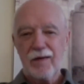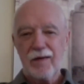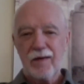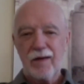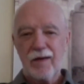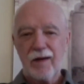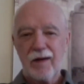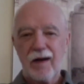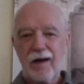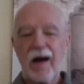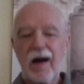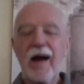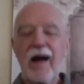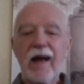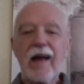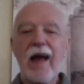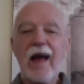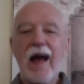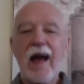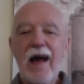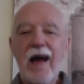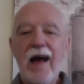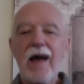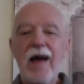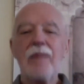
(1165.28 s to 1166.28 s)
I
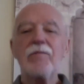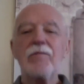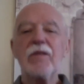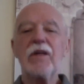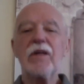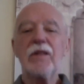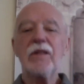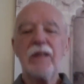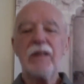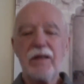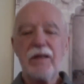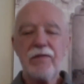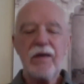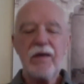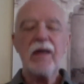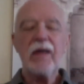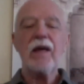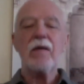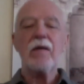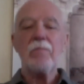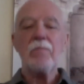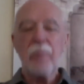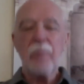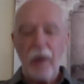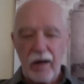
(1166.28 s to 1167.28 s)
am the living
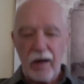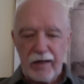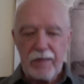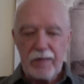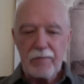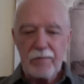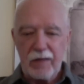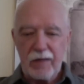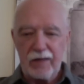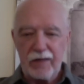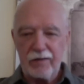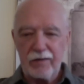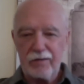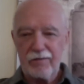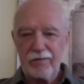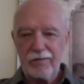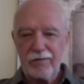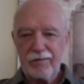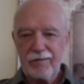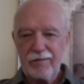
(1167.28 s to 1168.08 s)
embodiment,